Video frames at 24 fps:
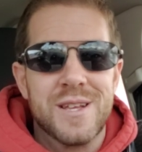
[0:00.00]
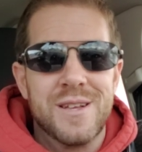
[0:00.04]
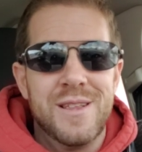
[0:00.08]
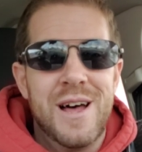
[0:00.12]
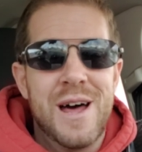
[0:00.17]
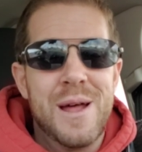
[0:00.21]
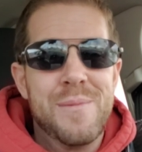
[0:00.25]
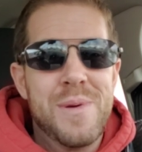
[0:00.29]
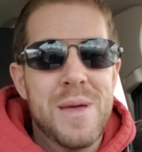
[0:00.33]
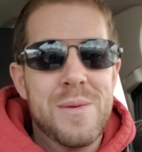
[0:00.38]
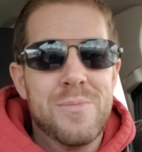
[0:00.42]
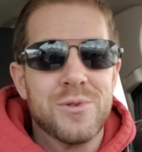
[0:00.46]
A
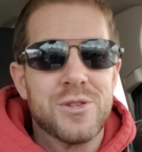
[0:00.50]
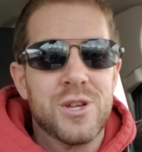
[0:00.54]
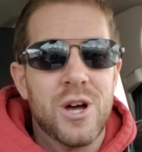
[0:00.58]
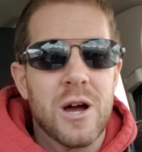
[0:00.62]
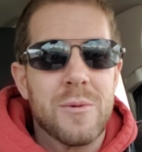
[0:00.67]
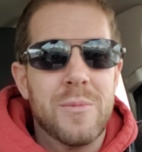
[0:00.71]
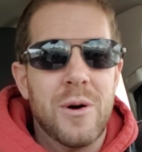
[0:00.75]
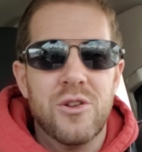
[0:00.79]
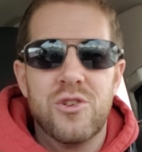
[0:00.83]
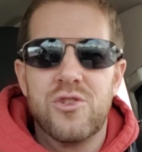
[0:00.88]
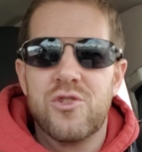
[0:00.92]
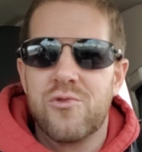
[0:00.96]
lot of people
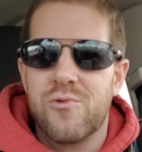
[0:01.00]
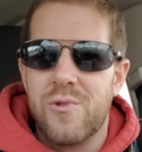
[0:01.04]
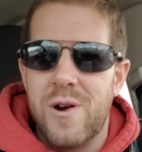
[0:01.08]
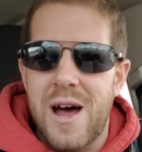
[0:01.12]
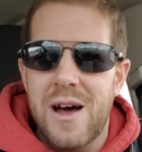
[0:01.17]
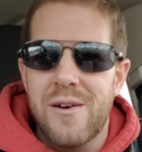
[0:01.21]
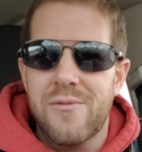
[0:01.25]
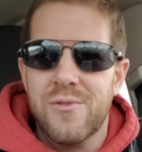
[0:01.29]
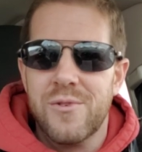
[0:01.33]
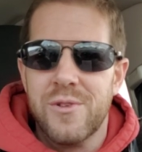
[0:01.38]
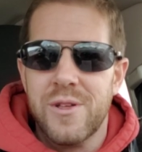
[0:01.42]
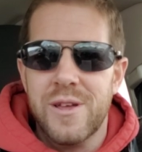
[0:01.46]
talk about
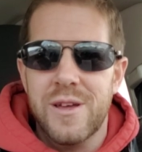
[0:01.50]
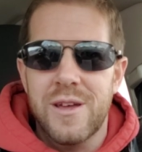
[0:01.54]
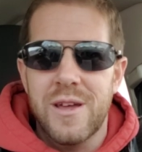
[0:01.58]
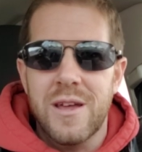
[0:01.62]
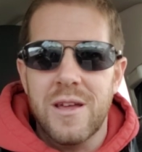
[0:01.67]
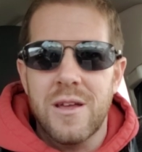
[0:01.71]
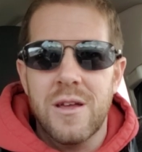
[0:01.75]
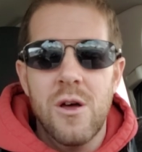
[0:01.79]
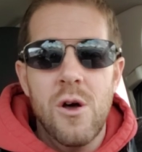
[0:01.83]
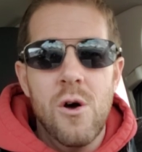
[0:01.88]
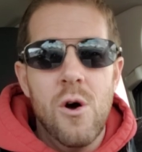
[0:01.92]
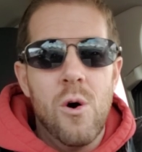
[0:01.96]

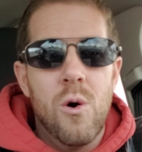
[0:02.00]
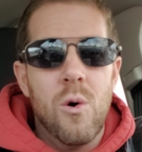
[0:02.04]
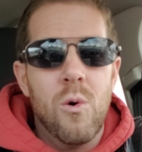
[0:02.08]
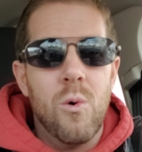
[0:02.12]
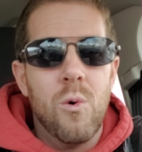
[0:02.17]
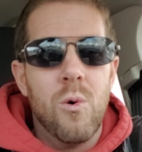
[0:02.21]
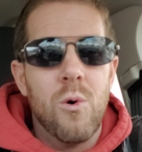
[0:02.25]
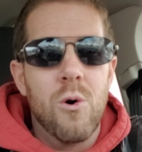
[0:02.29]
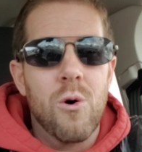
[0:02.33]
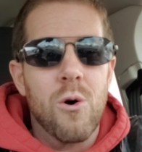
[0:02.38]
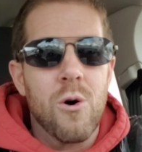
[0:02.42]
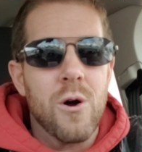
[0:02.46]
traveling
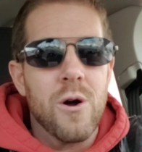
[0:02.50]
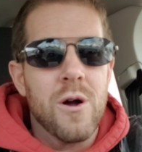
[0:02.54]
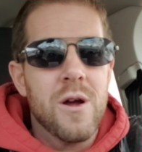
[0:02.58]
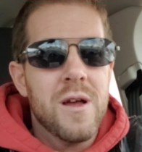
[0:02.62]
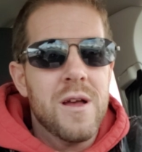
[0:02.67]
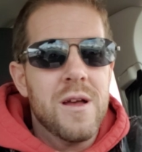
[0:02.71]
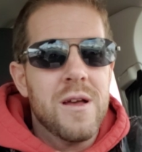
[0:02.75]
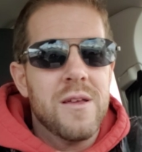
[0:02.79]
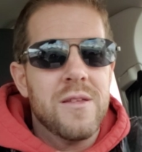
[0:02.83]
or